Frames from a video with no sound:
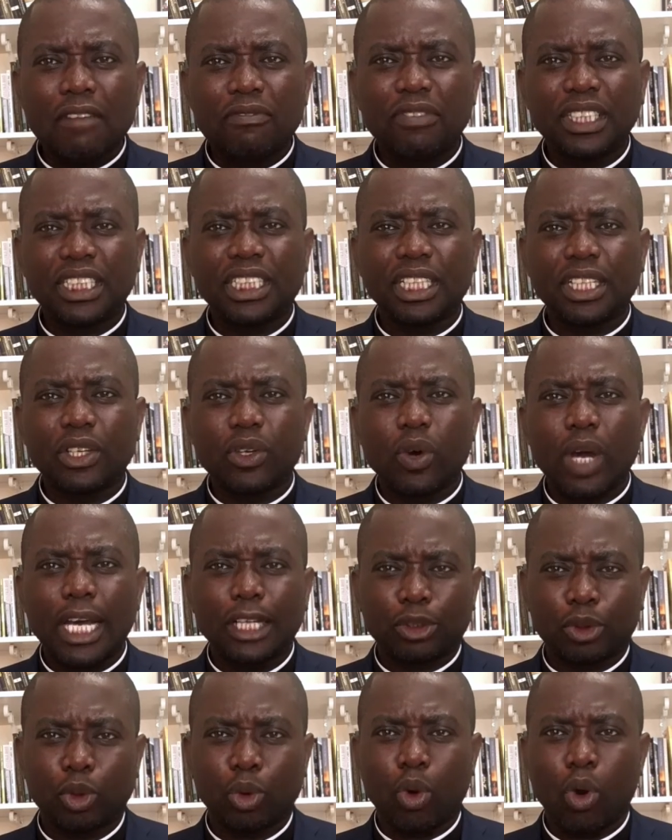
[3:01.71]
vision no
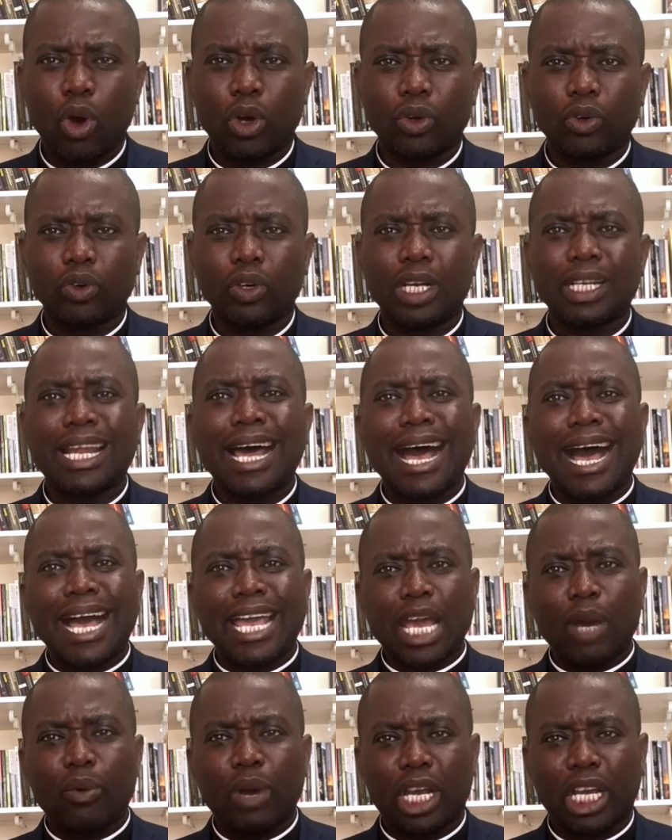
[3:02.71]
at all no. Na
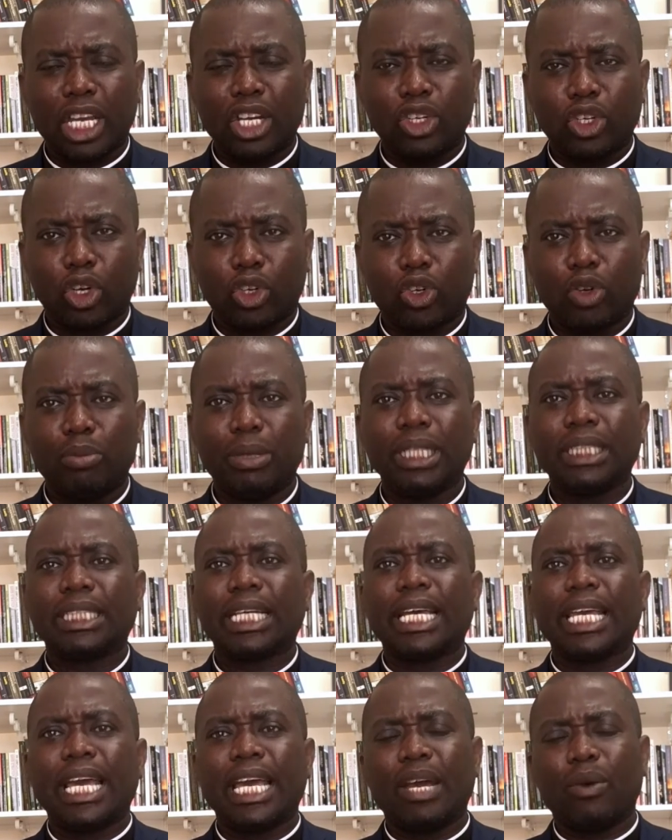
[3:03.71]
aye working document
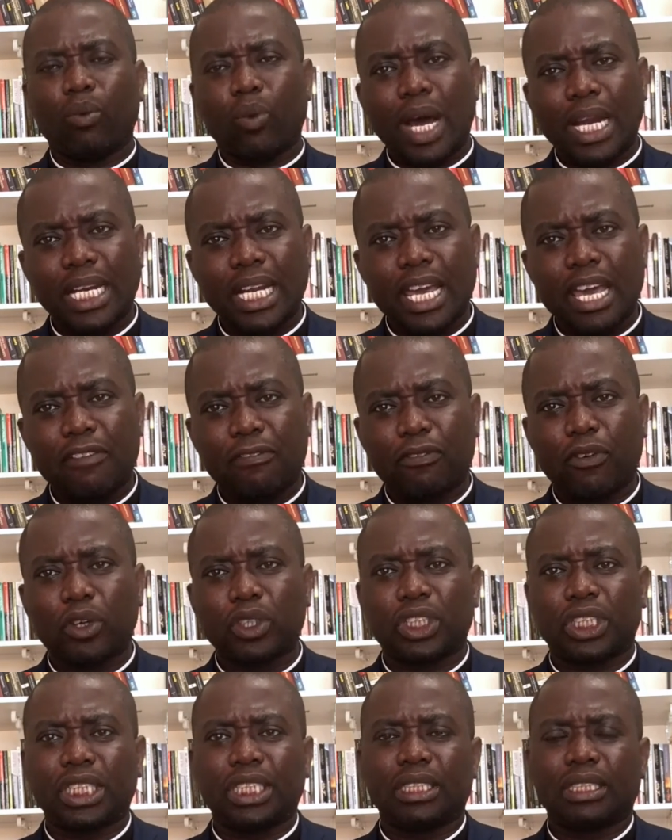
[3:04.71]
aye 1 A4
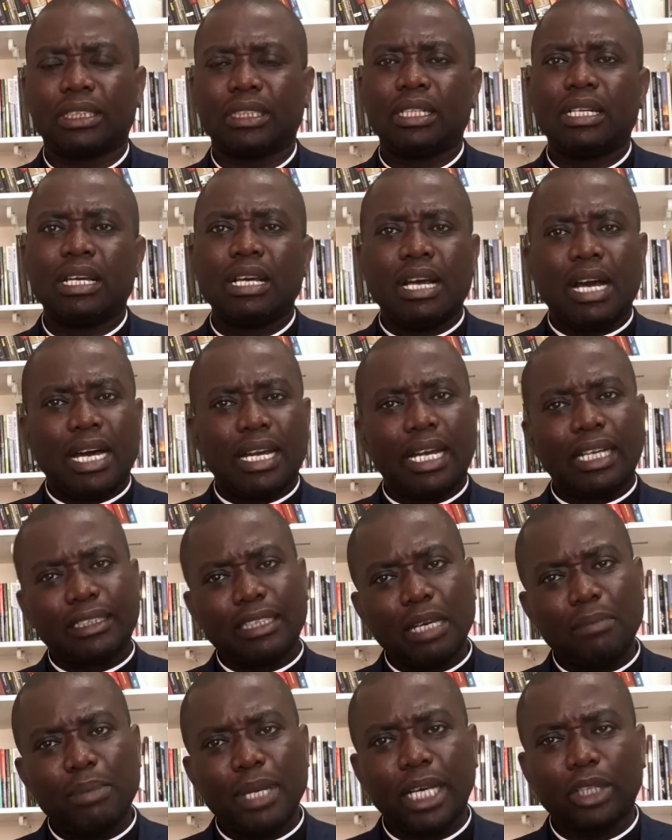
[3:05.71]
sheet and I
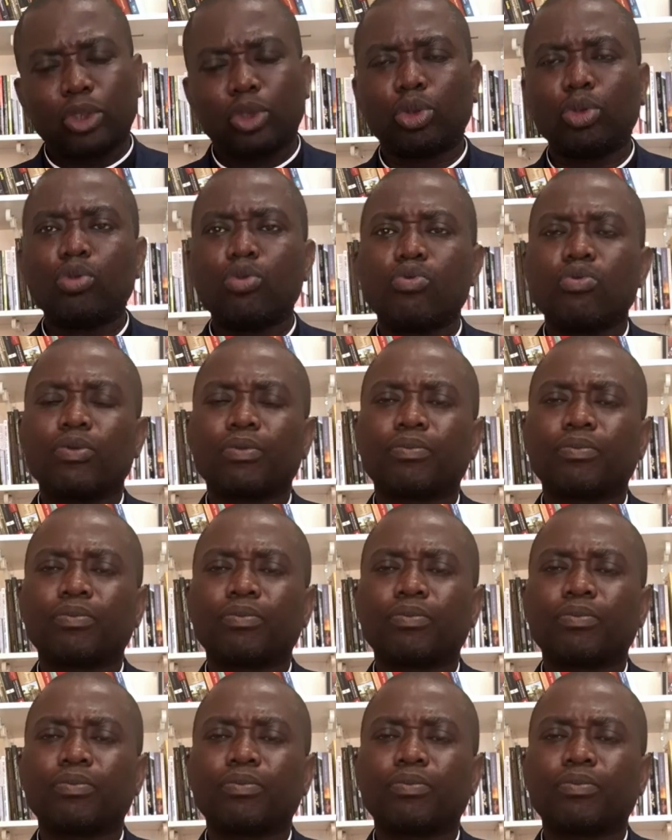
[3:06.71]
say be a 2.